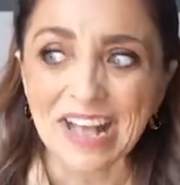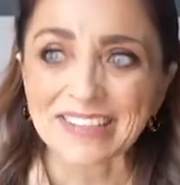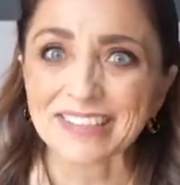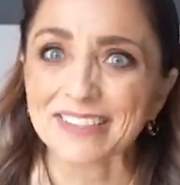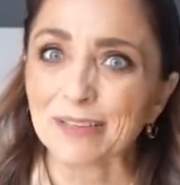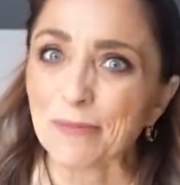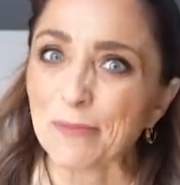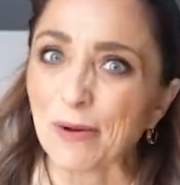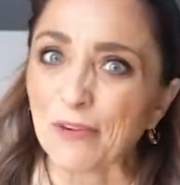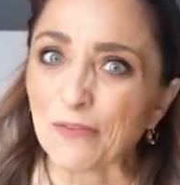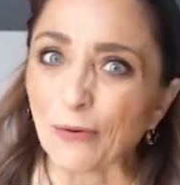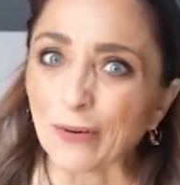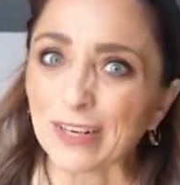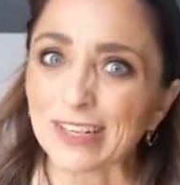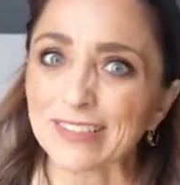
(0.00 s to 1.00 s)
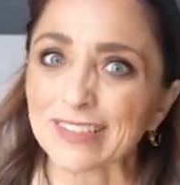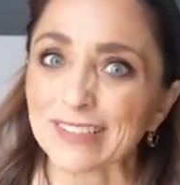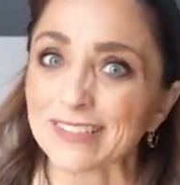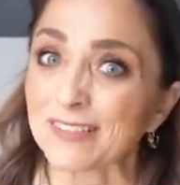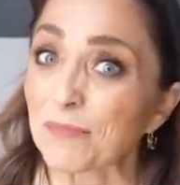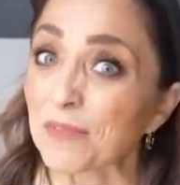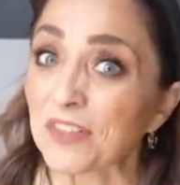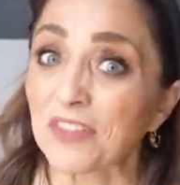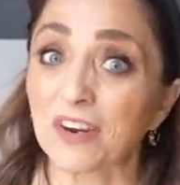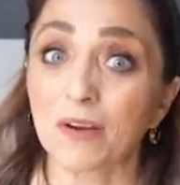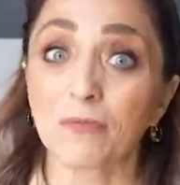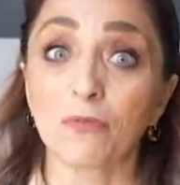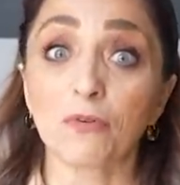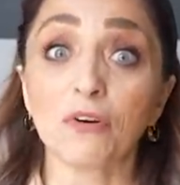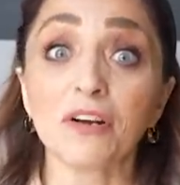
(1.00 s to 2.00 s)
since I'm in my 40s, it's something that
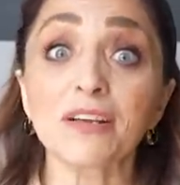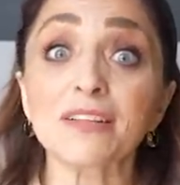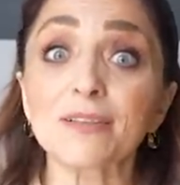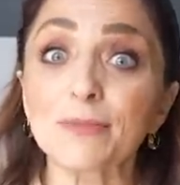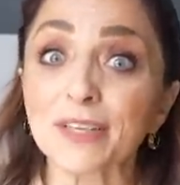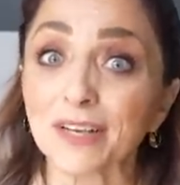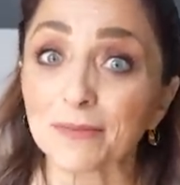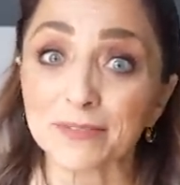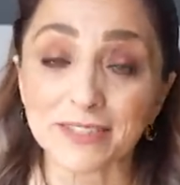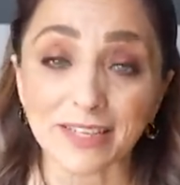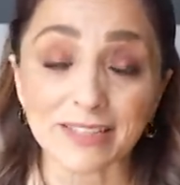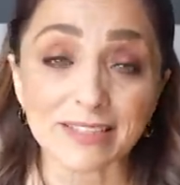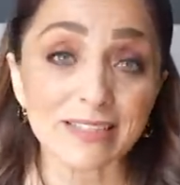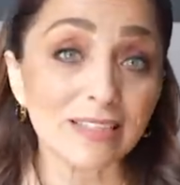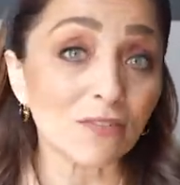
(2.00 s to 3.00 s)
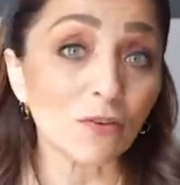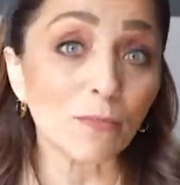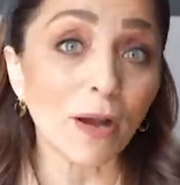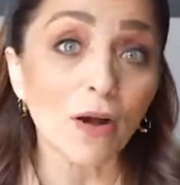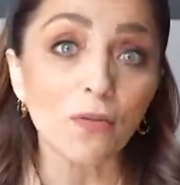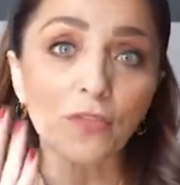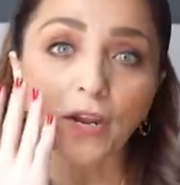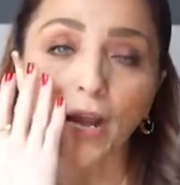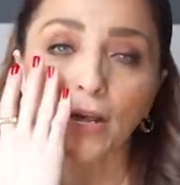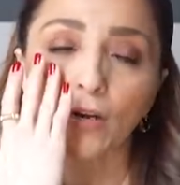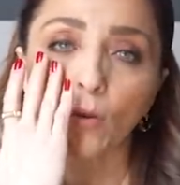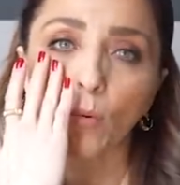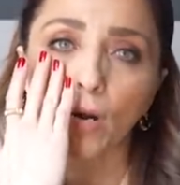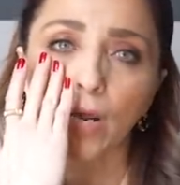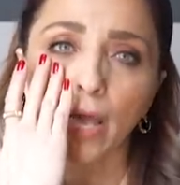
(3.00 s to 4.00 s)
I've really become sensitive about that I
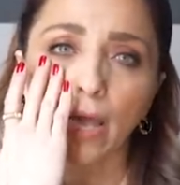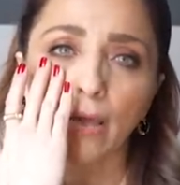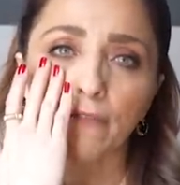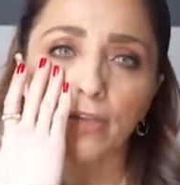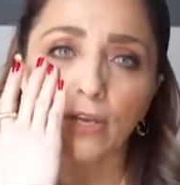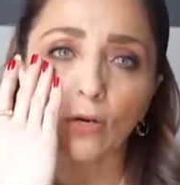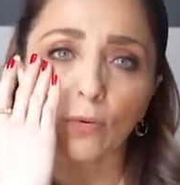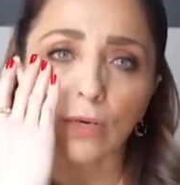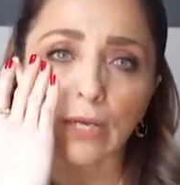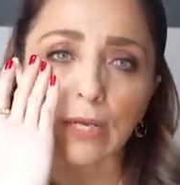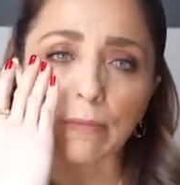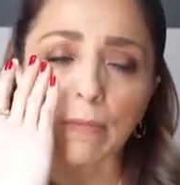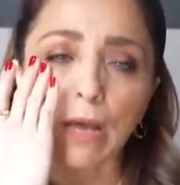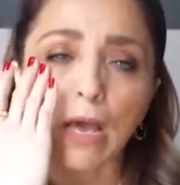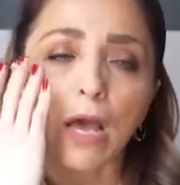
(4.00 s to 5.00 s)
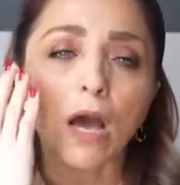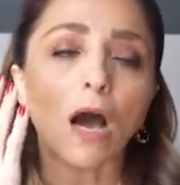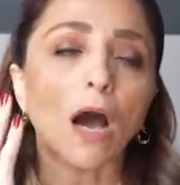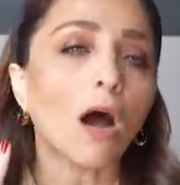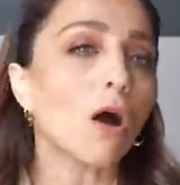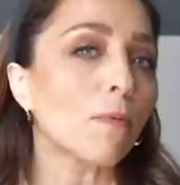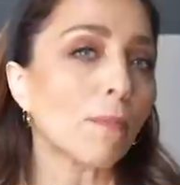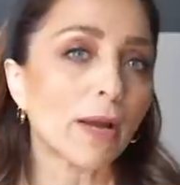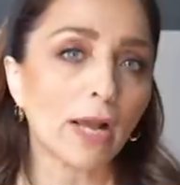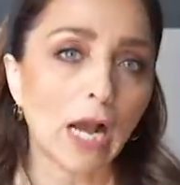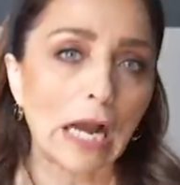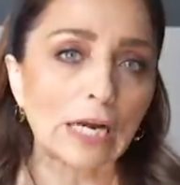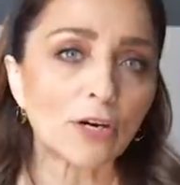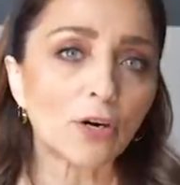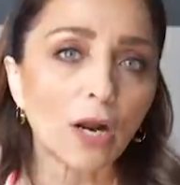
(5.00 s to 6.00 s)
don't want a heavy cream on my
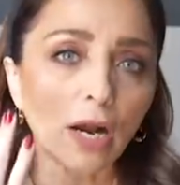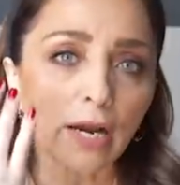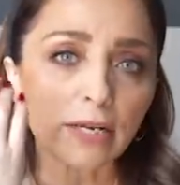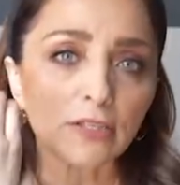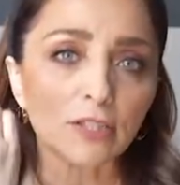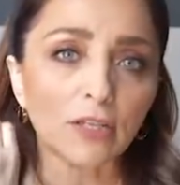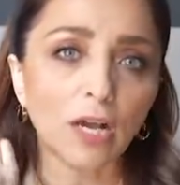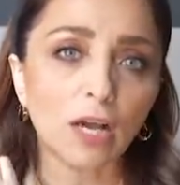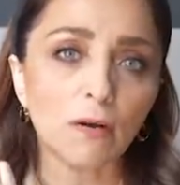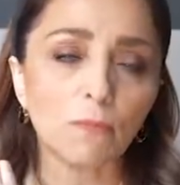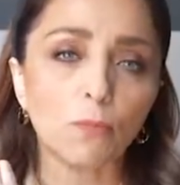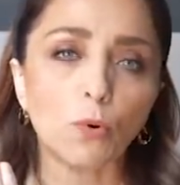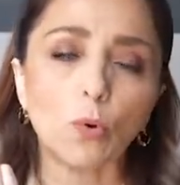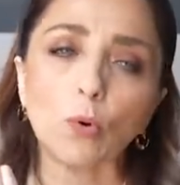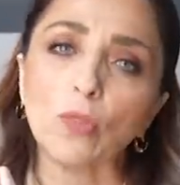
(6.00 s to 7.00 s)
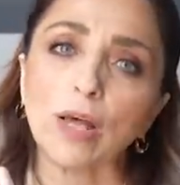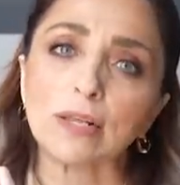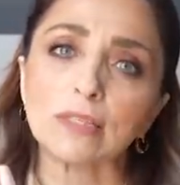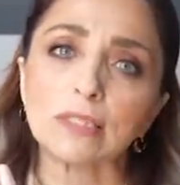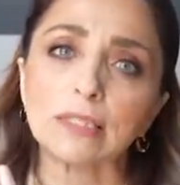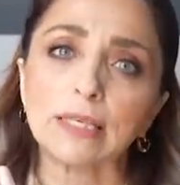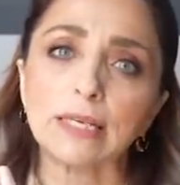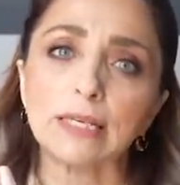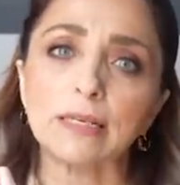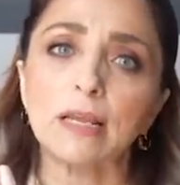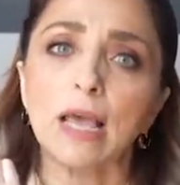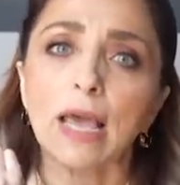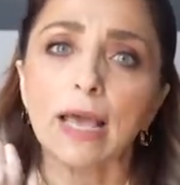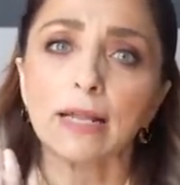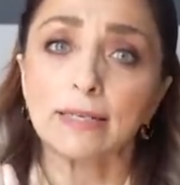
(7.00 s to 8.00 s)
under eye to kind of pull that skin
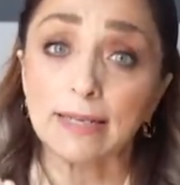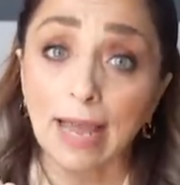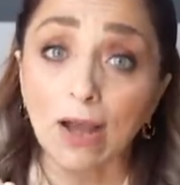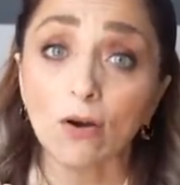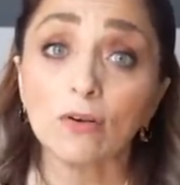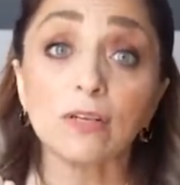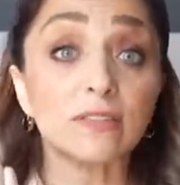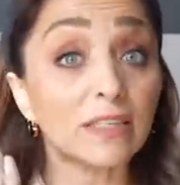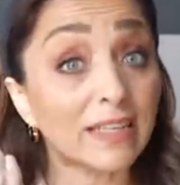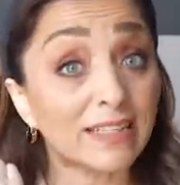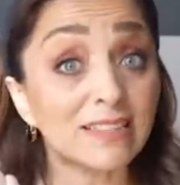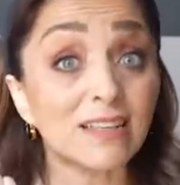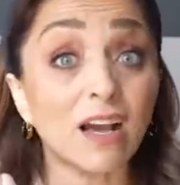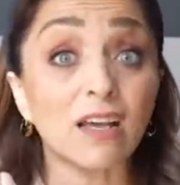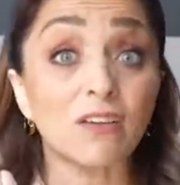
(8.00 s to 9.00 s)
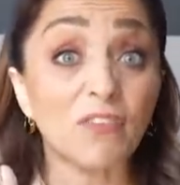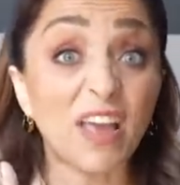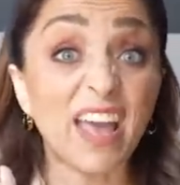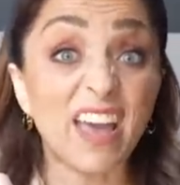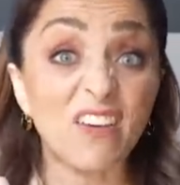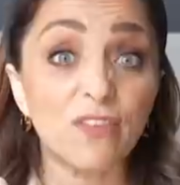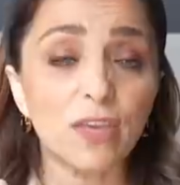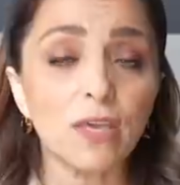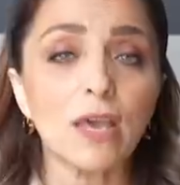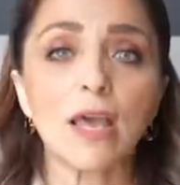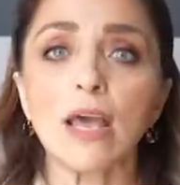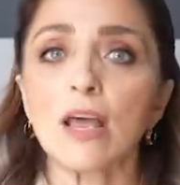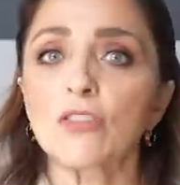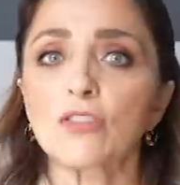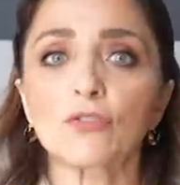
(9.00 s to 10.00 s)
down because it gets kind of heavy.
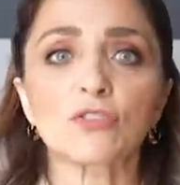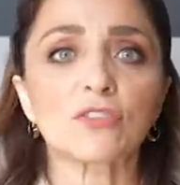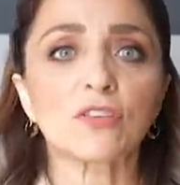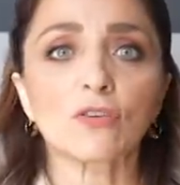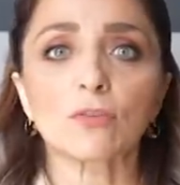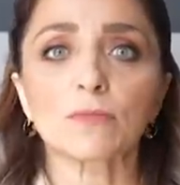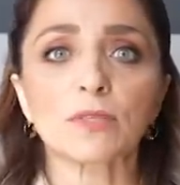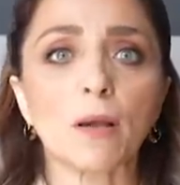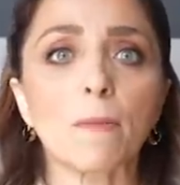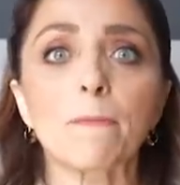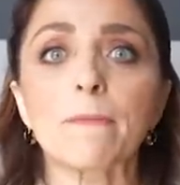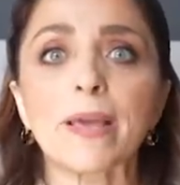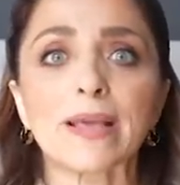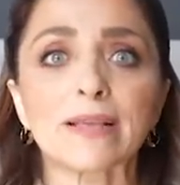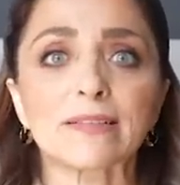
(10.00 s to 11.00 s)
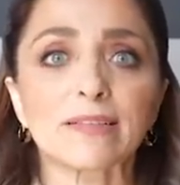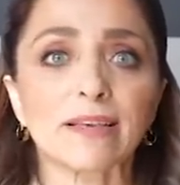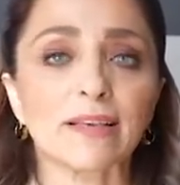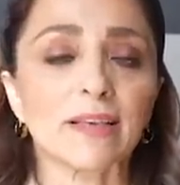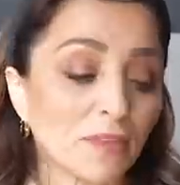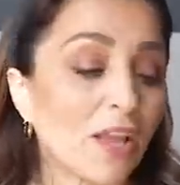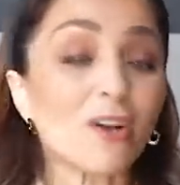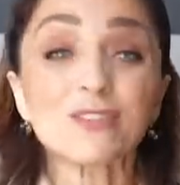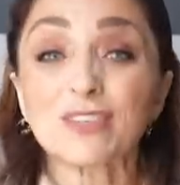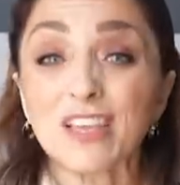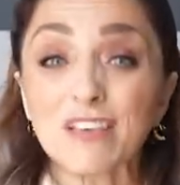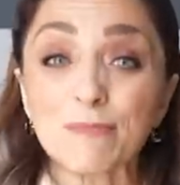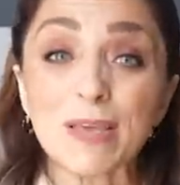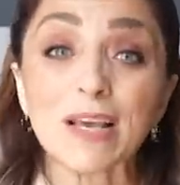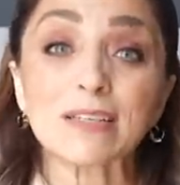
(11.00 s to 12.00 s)
Their serum's amazing. They also
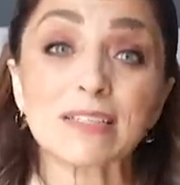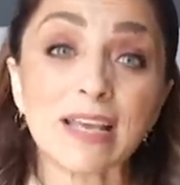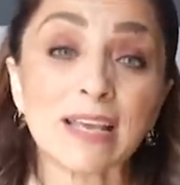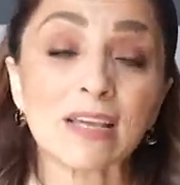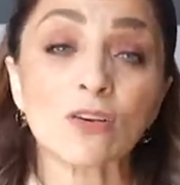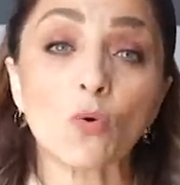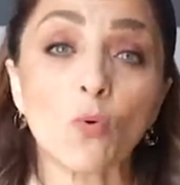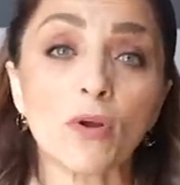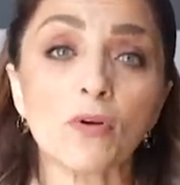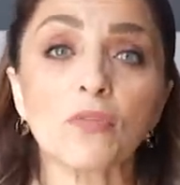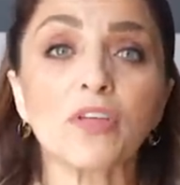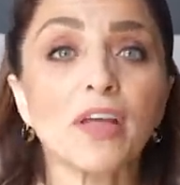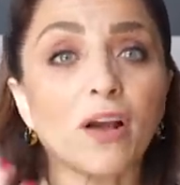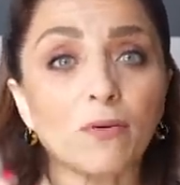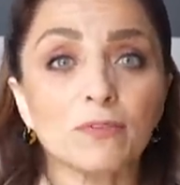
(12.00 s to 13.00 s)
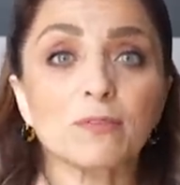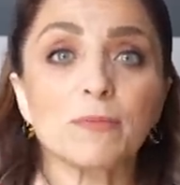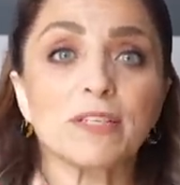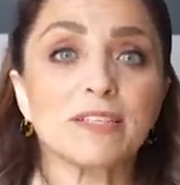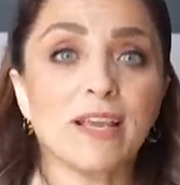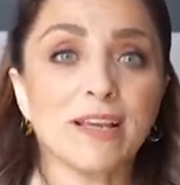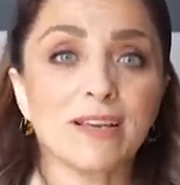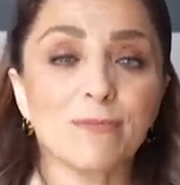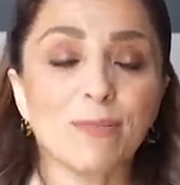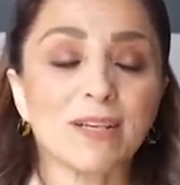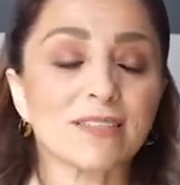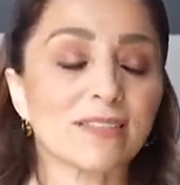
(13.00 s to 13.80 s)
gave me a tan oil that helps me tan my